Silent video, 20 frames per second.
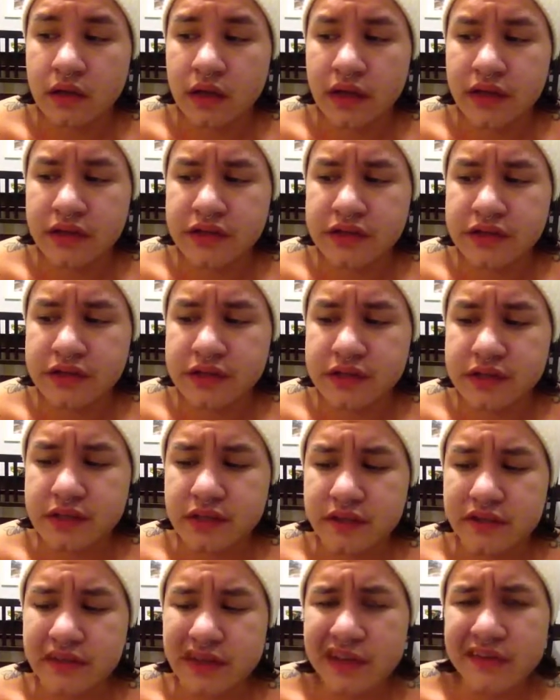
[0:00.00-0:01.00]

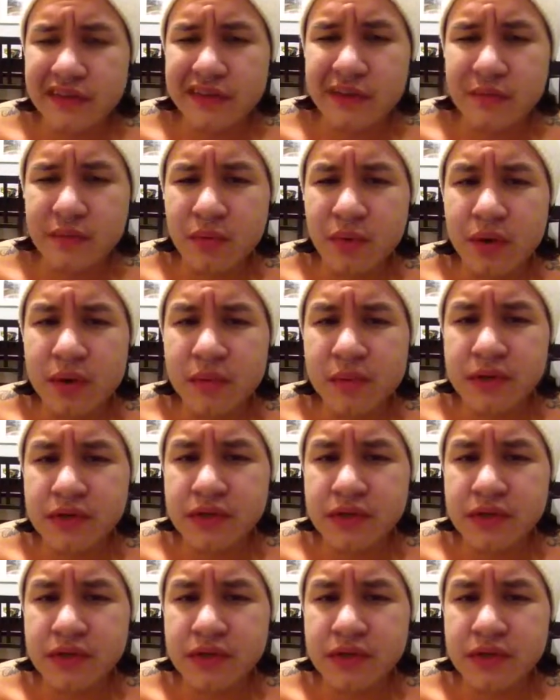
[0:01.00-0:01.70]
I've kind of hit a point in my